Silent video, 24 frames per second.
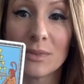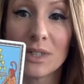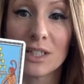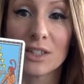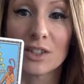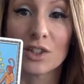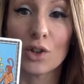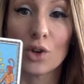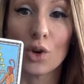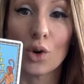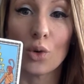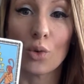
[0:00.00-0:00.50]

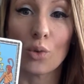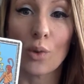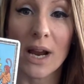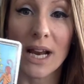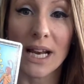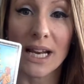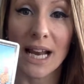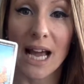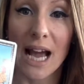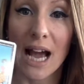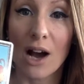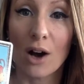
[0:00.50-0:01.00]
So right
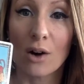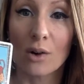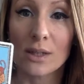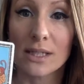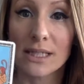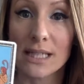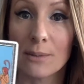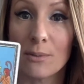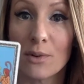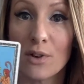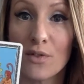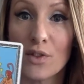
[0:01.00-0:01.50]
now,
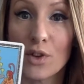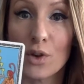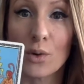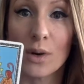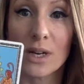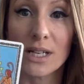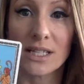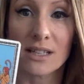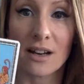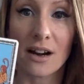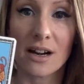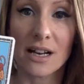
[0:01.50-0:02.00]
some of you are
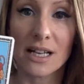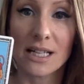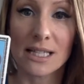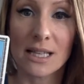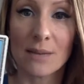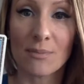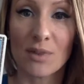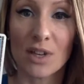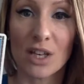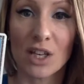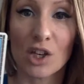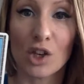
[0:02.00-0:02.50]
starting
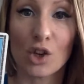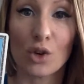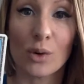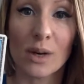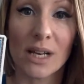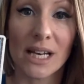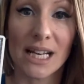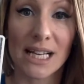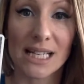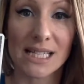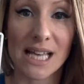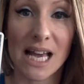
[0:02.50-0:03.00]
something new
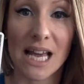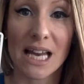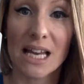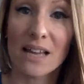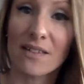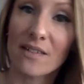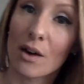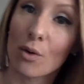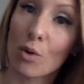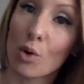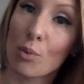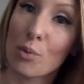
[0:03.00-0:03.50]
and exciting
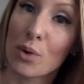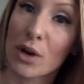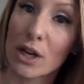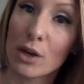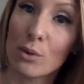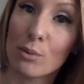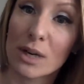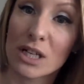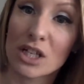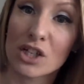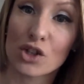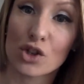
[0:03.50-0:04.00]
that will bring you
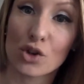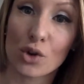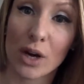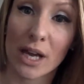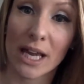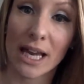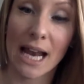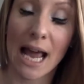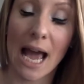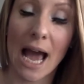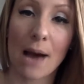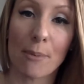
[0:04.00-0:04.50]
much joy
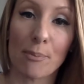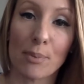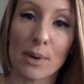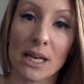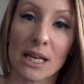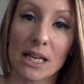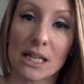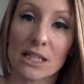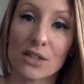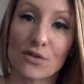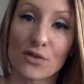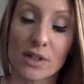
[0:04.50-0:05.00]
and happiness.